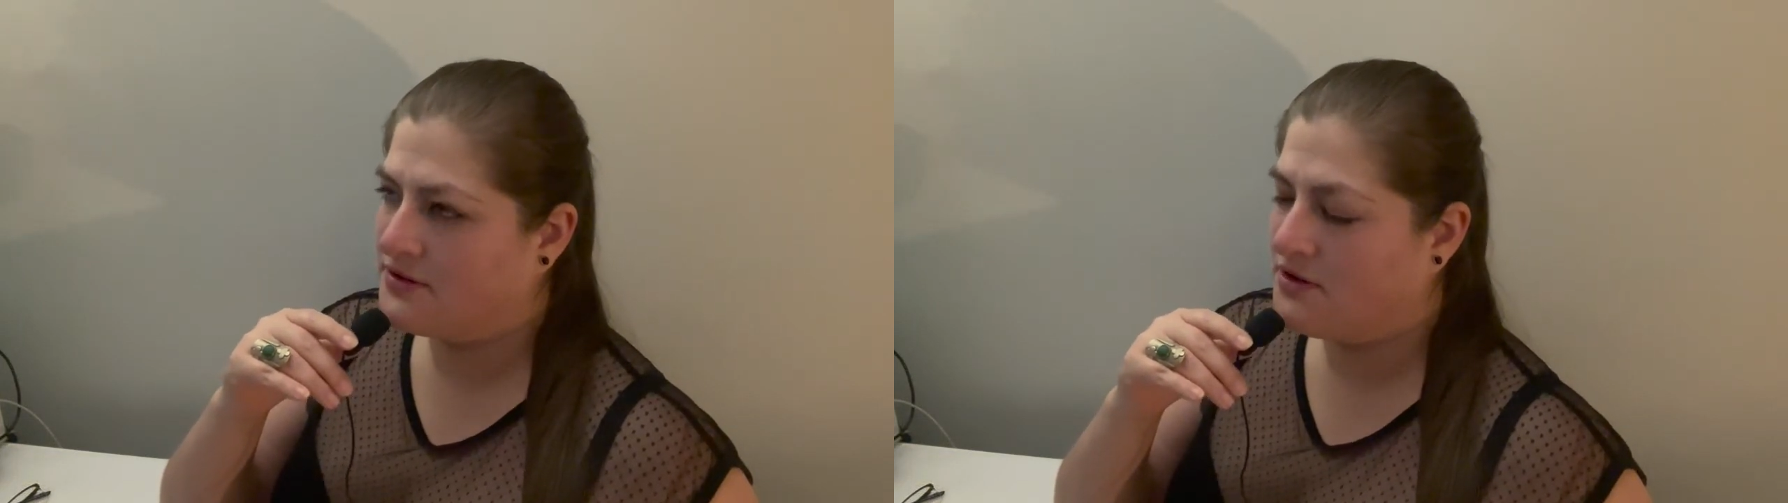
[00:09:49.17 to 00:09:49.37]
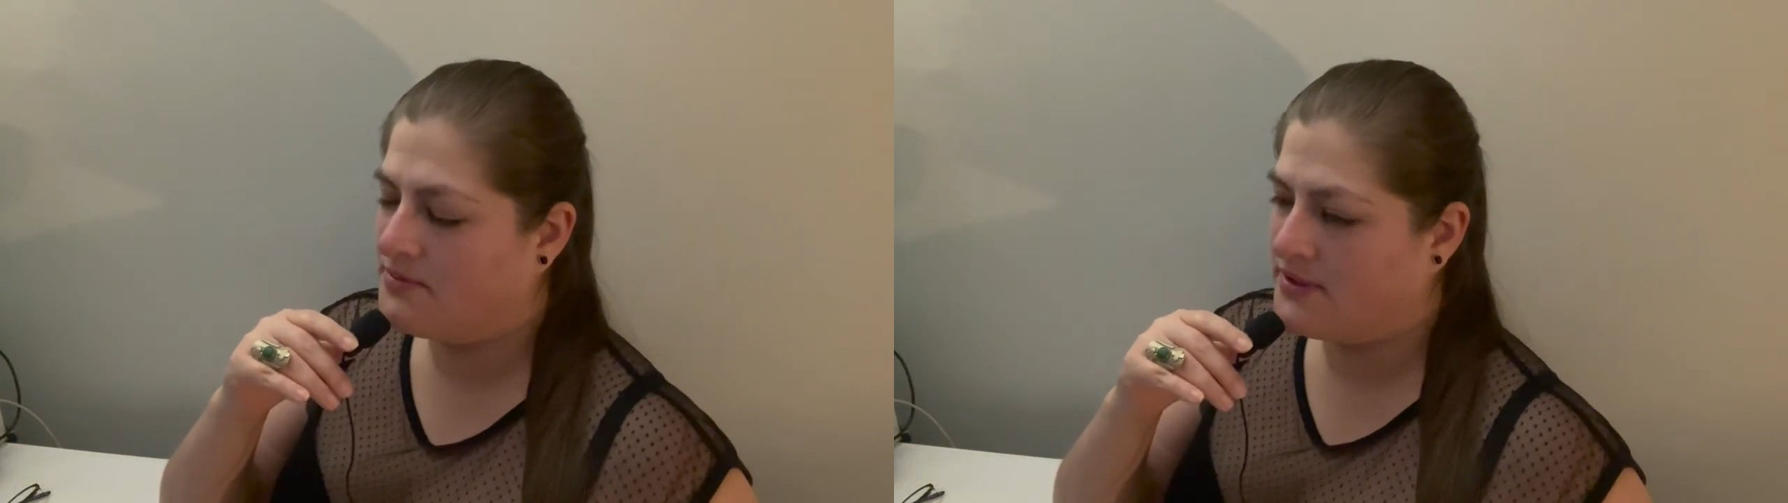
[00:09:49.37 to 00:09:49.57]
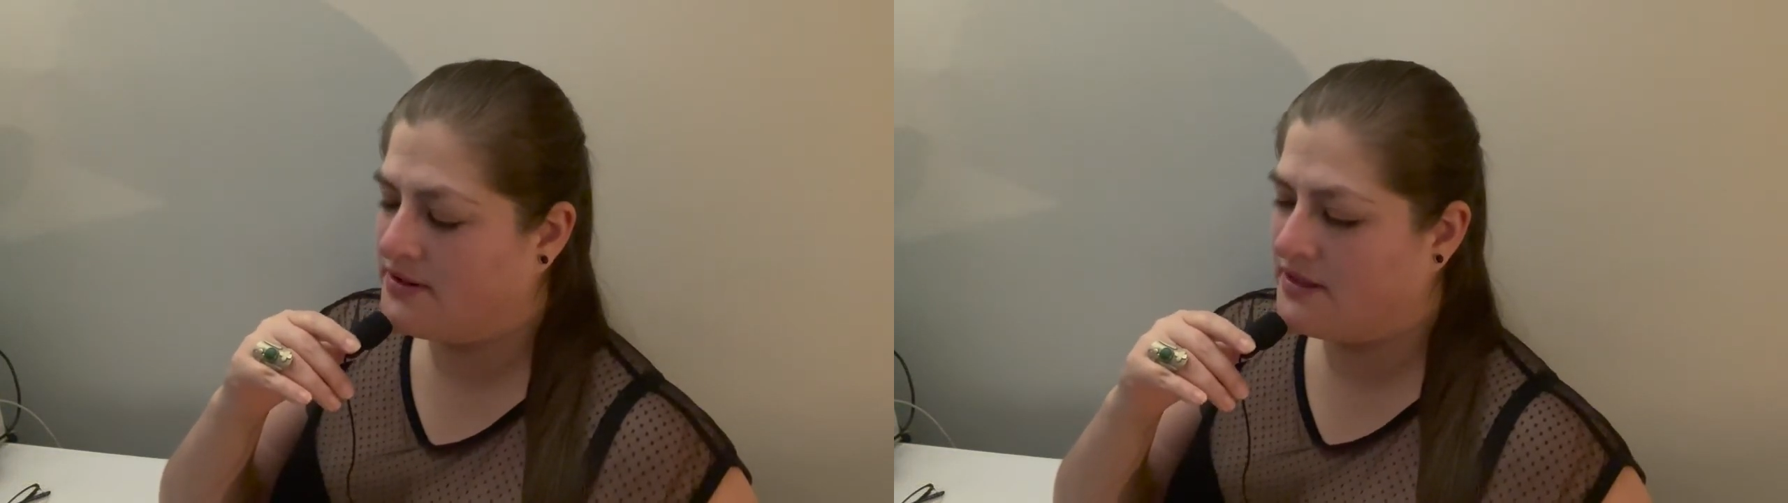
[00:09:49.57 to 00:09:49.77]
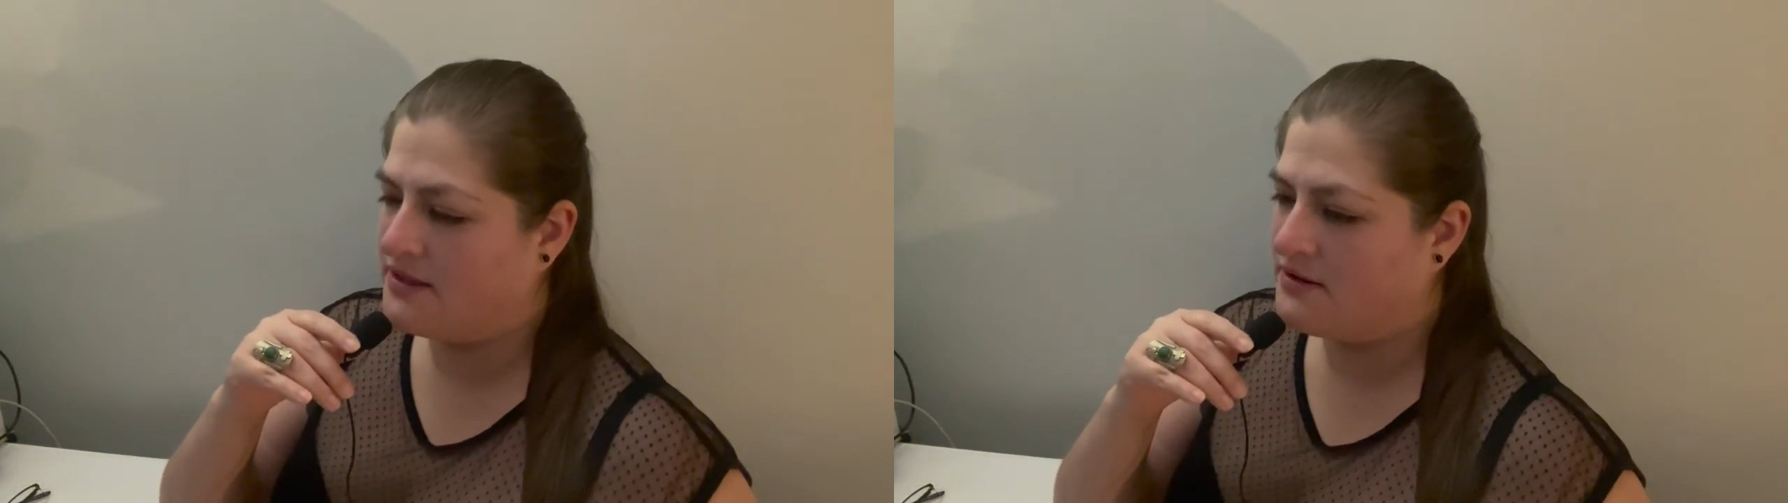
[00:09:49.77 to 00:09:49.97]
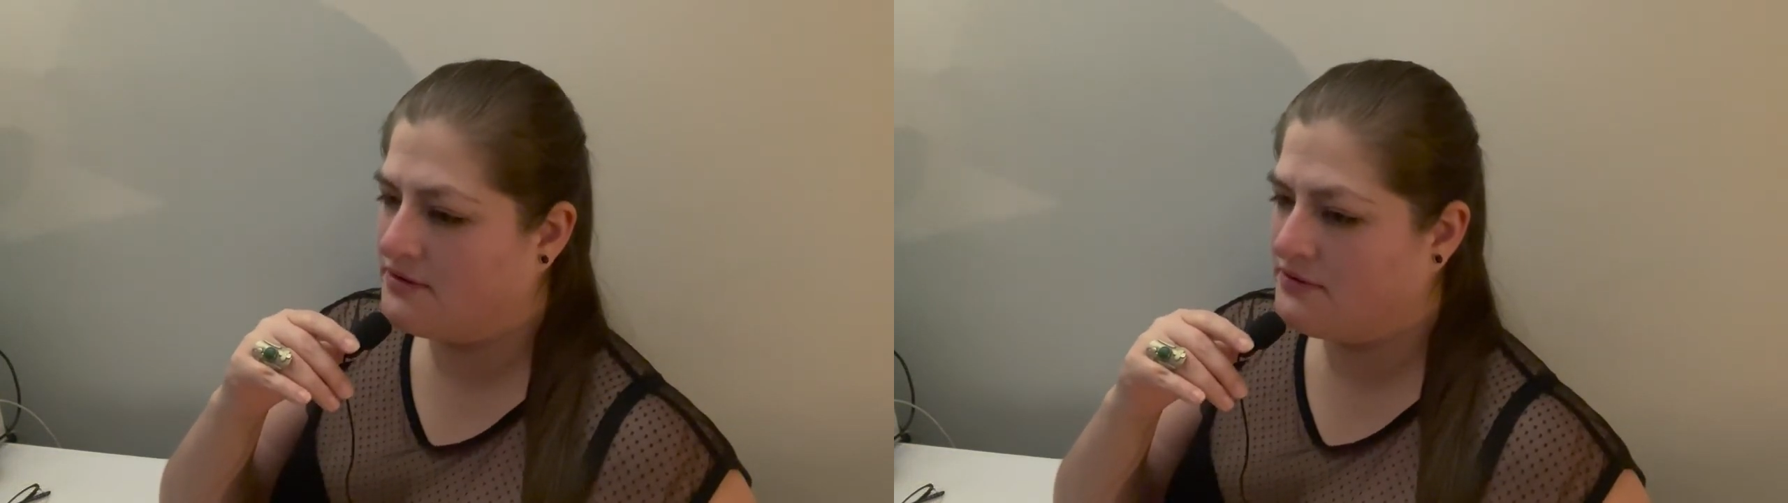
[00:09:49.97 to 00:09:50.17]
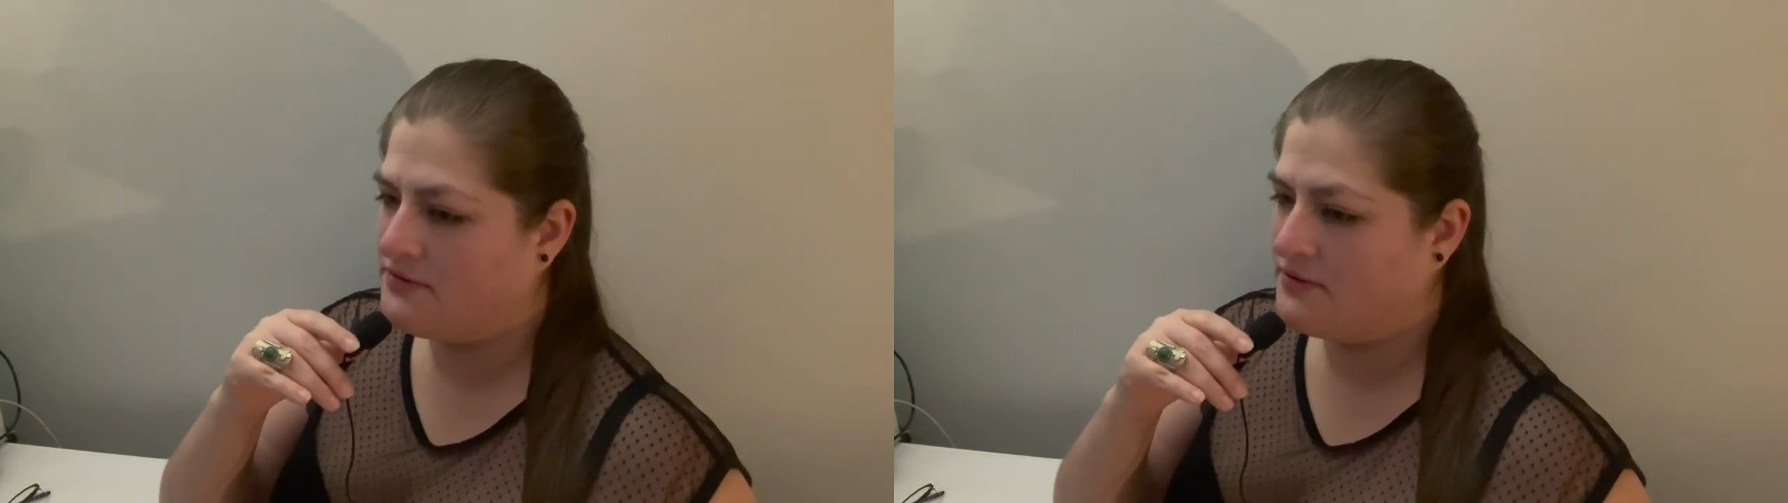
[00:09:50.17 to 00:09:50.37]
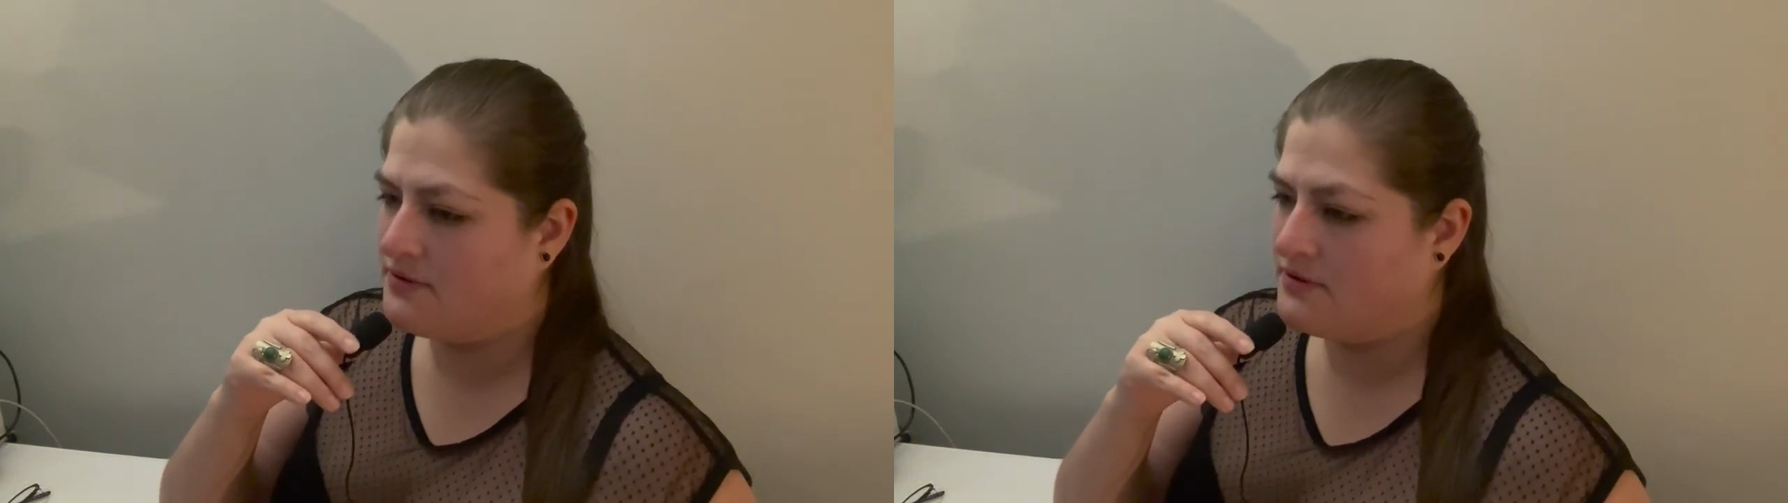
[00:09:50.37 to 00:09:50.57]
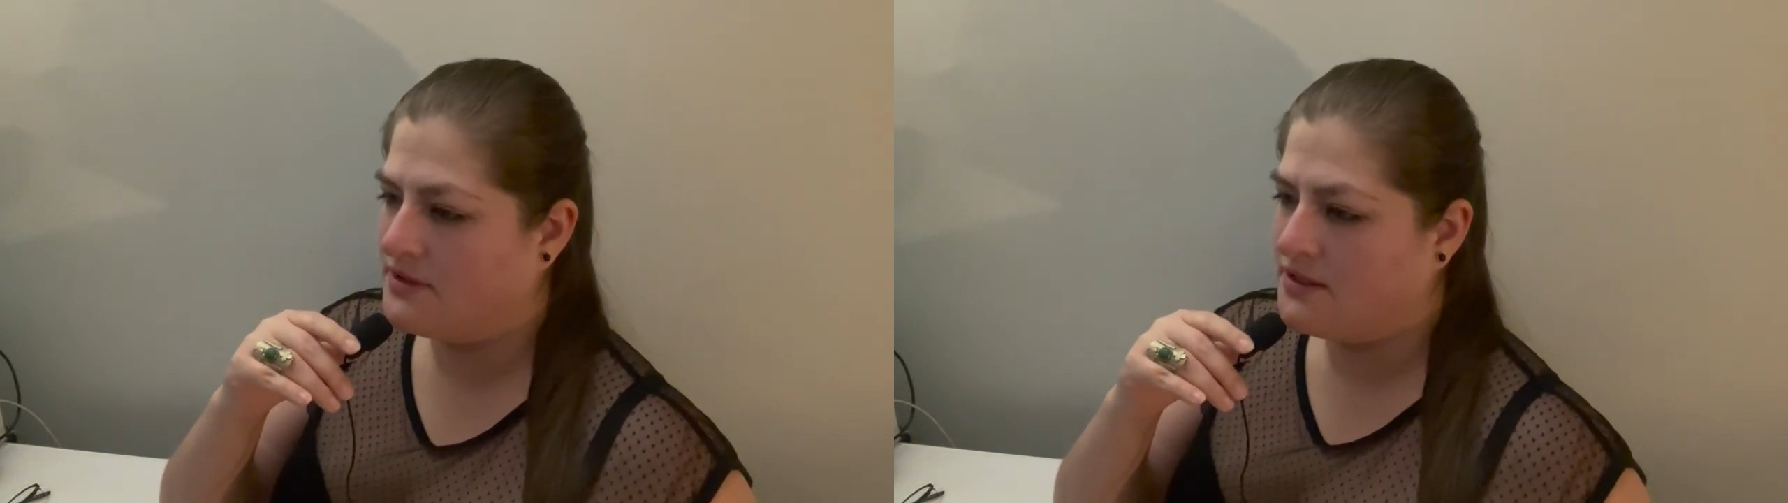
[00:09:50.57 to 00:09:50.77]
common thing
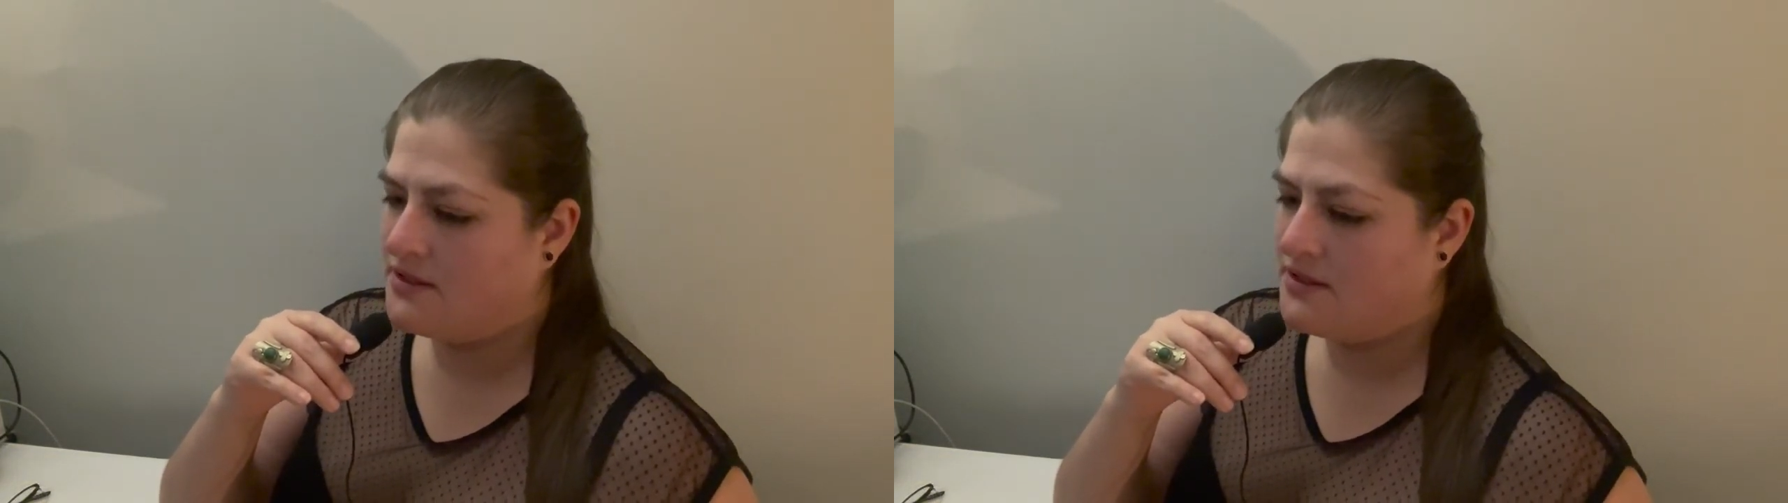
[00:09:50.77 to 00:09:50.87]
for